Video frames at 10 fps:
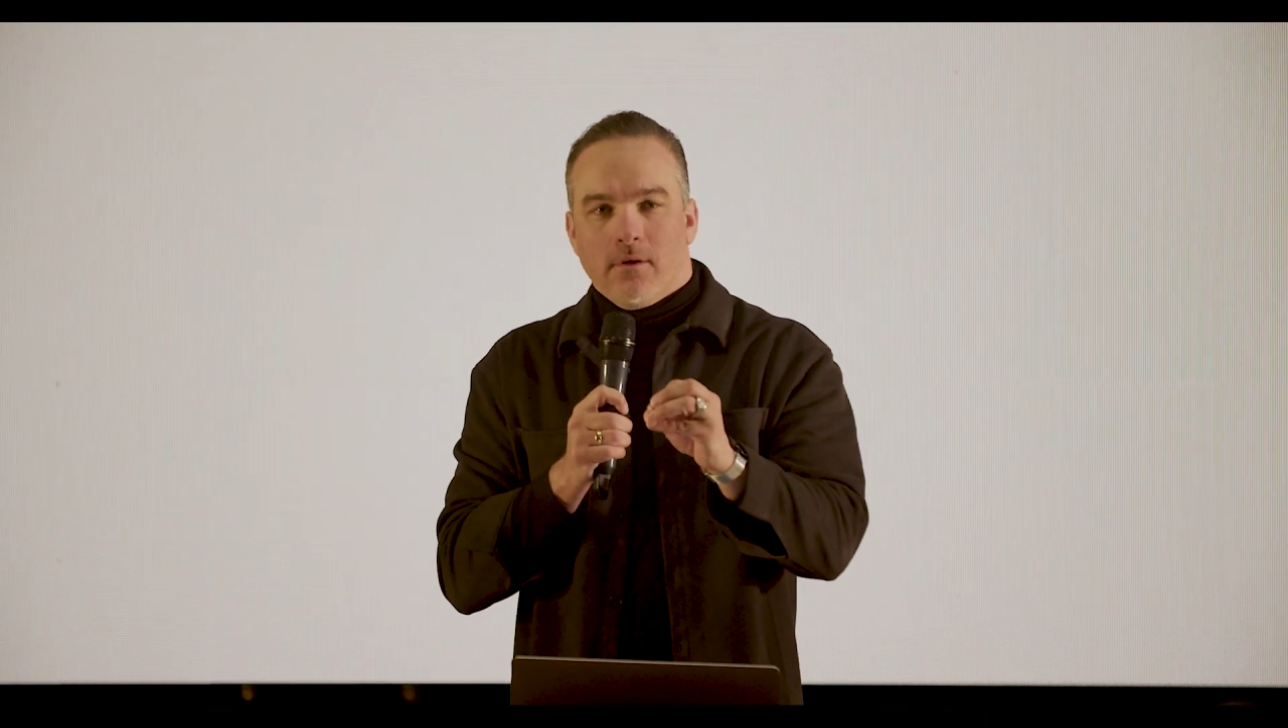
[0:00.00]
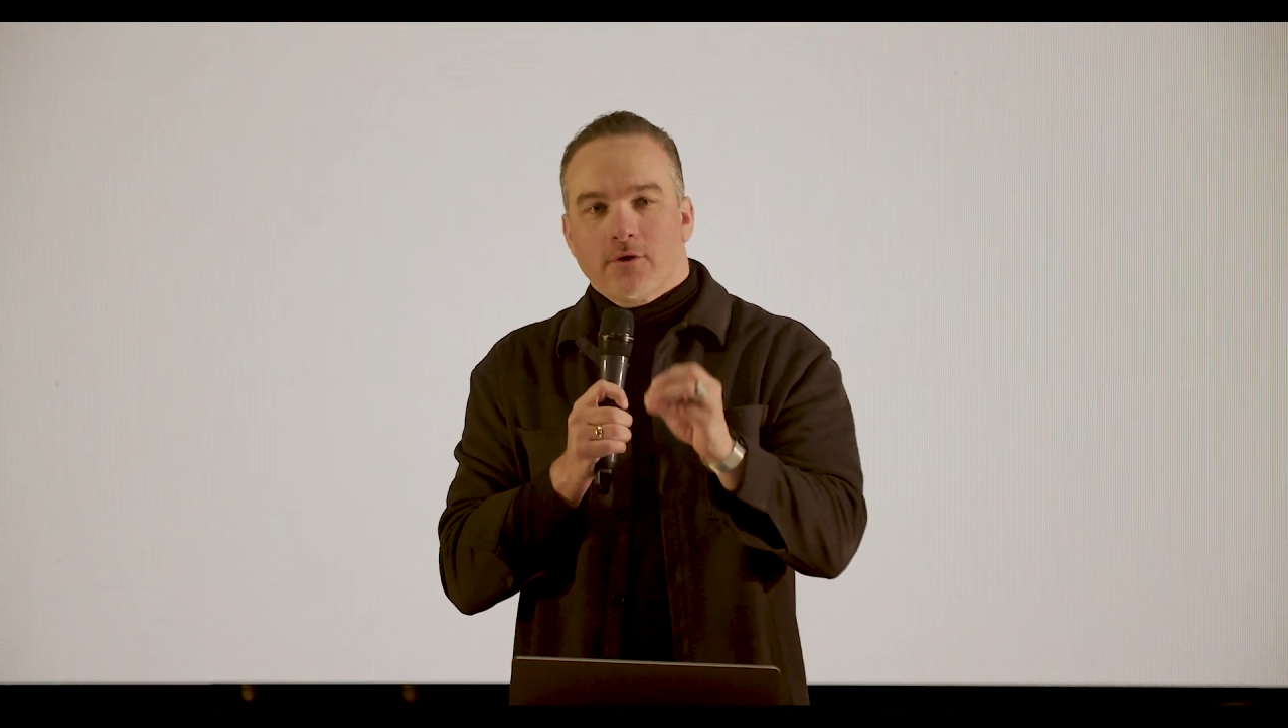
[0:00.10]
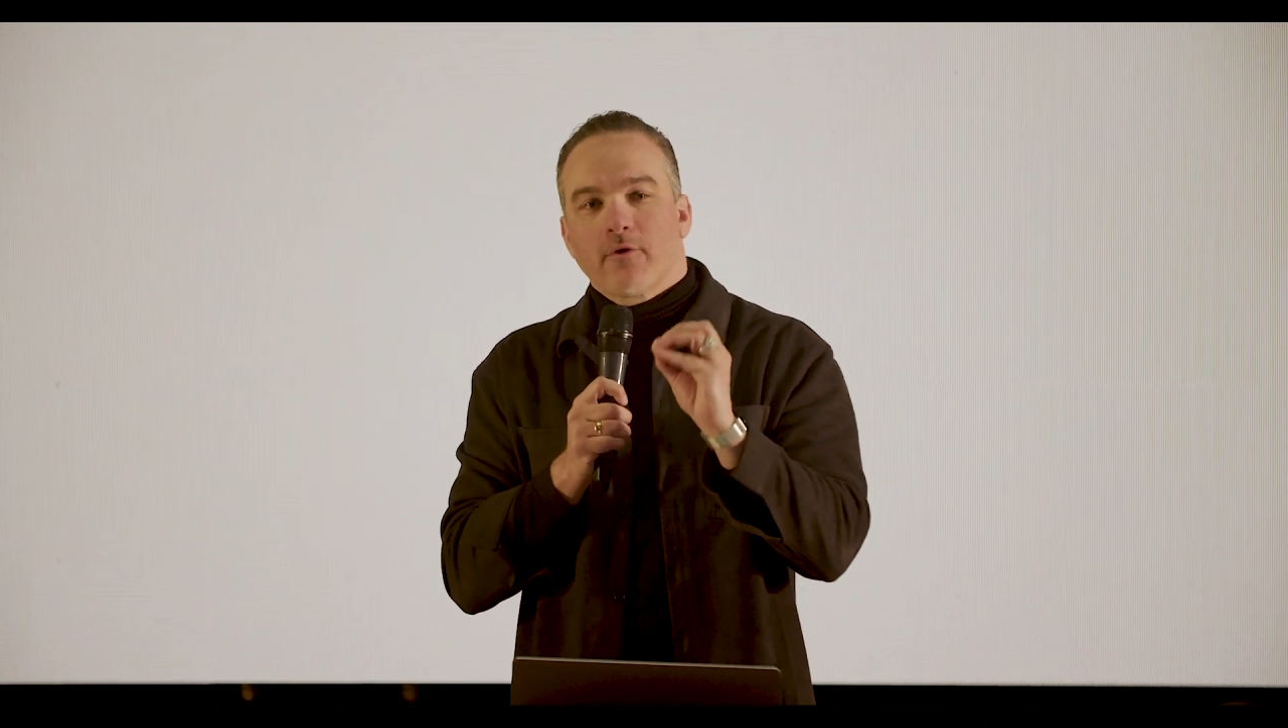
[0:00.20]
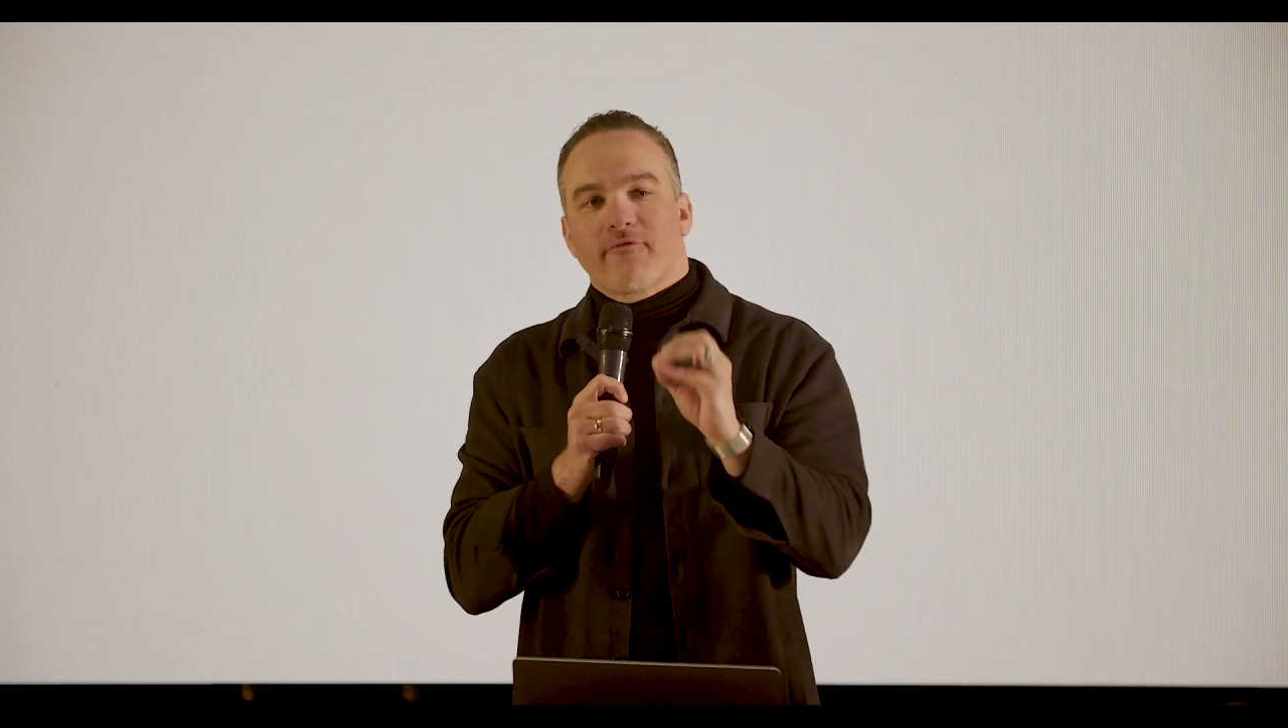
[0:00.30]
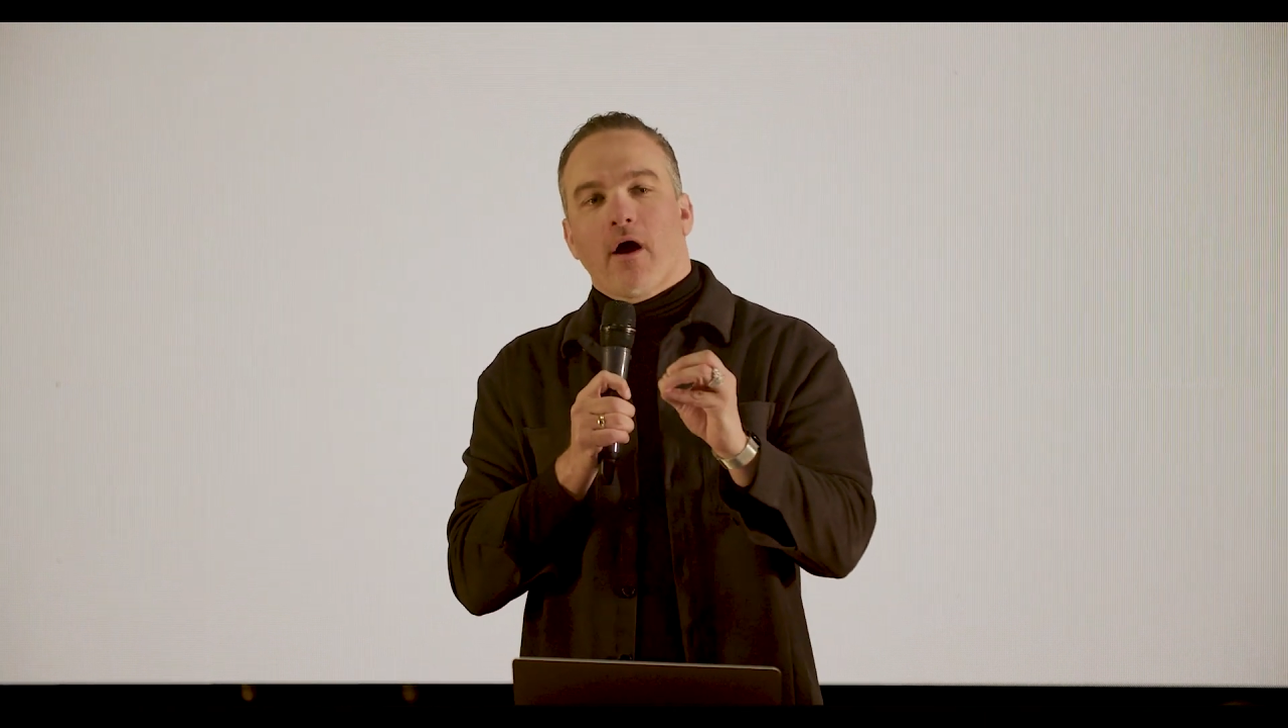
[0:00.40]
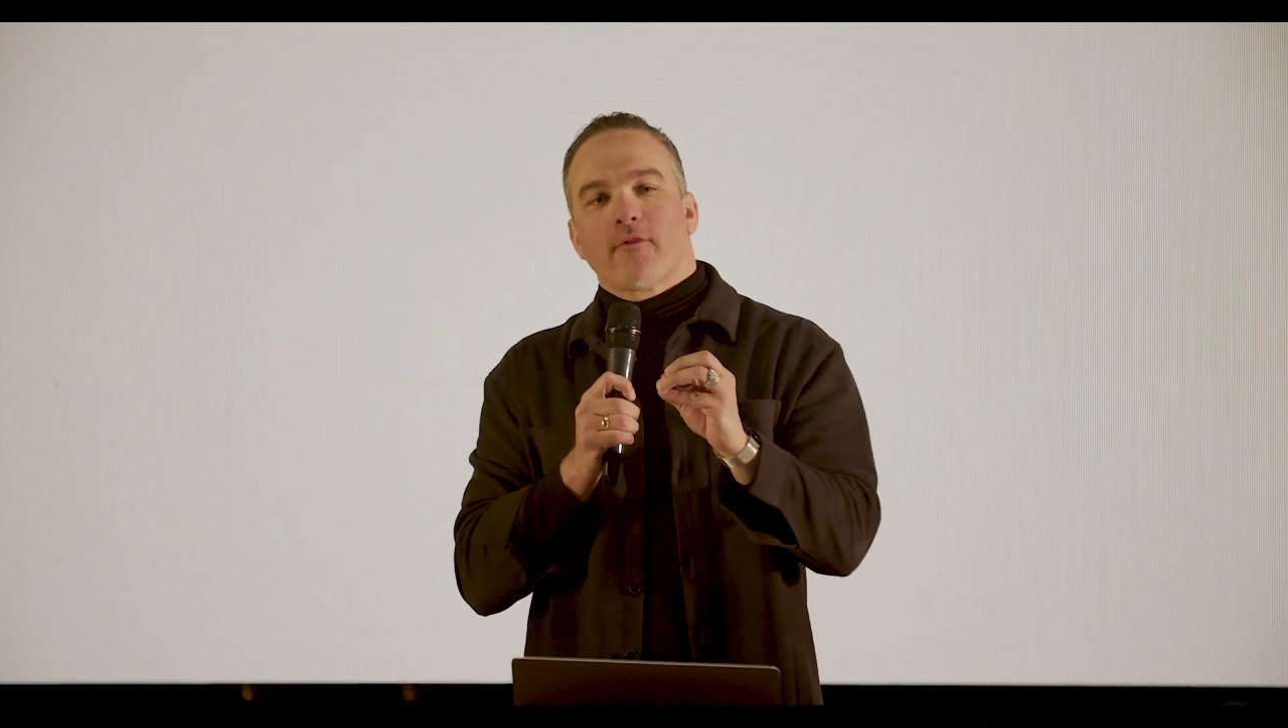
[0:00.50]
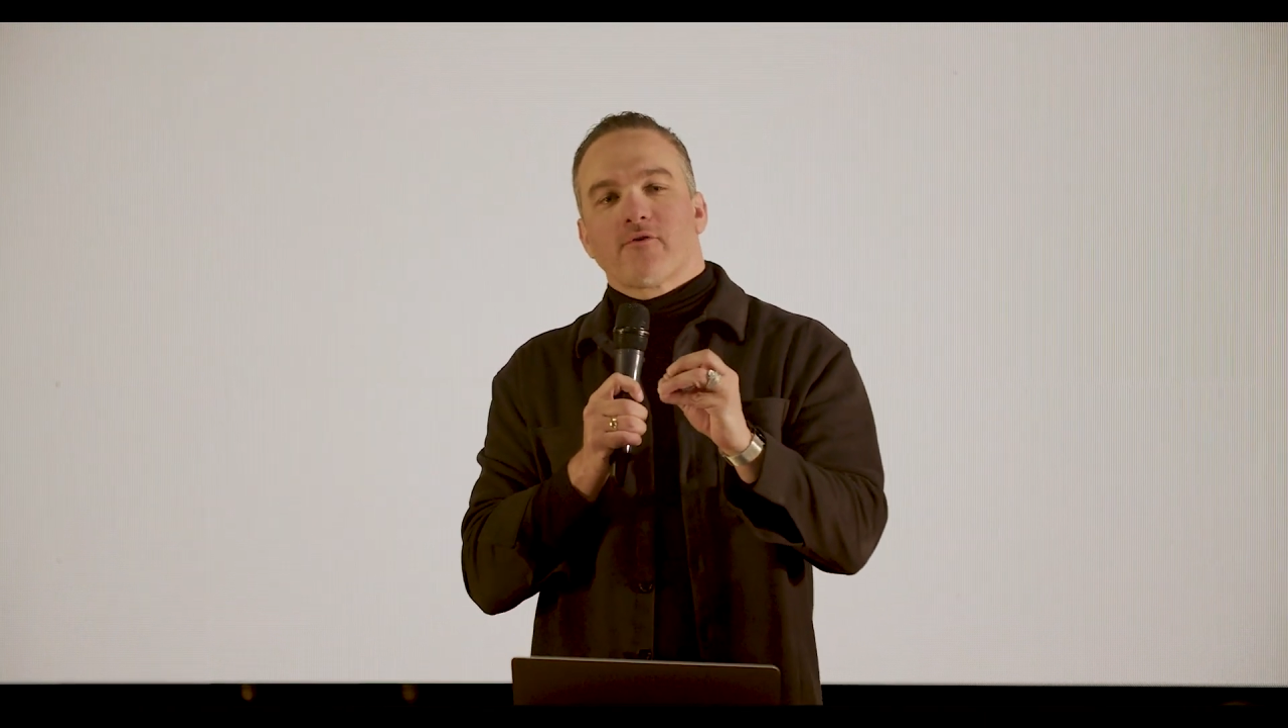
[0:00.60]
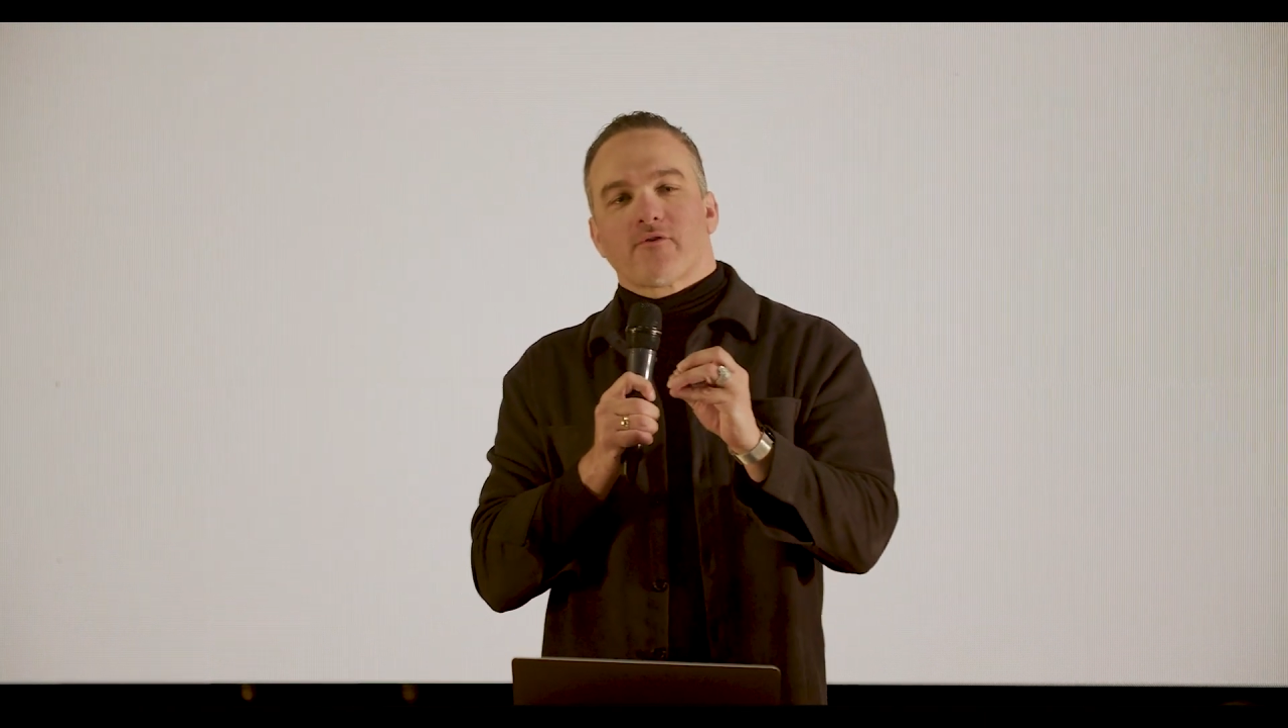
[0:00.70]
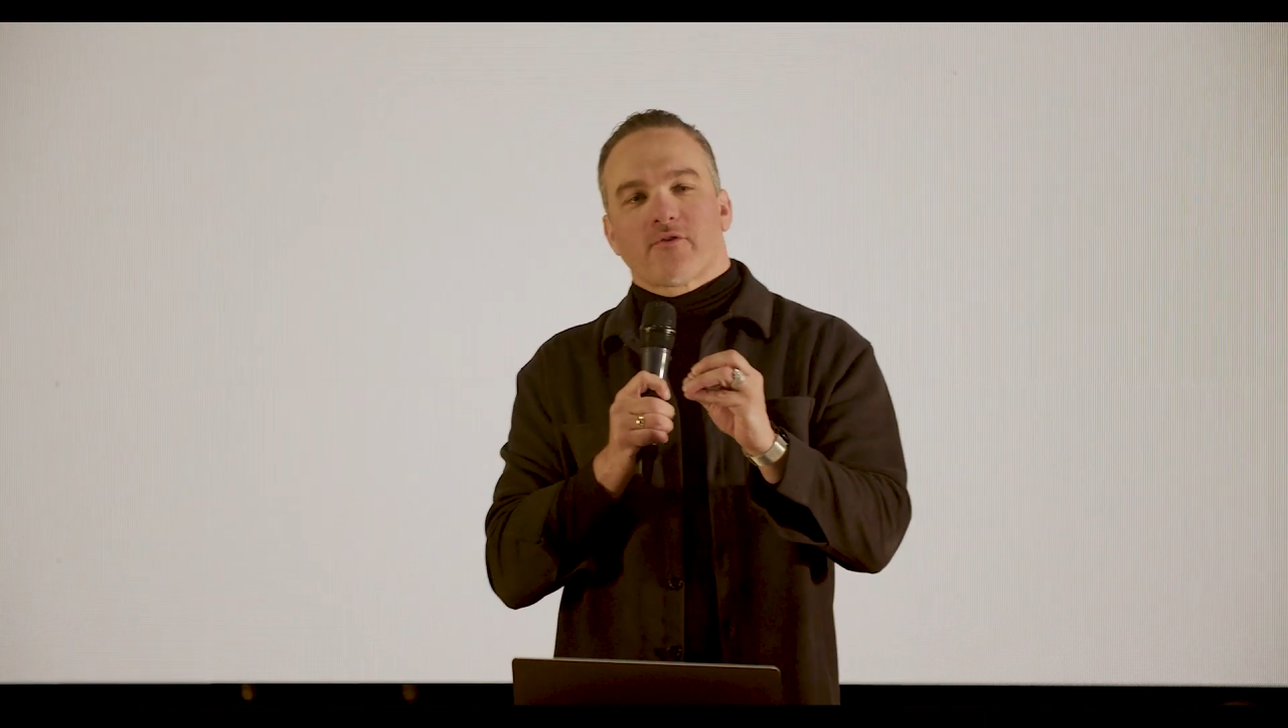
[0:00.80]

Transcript: You know what fathers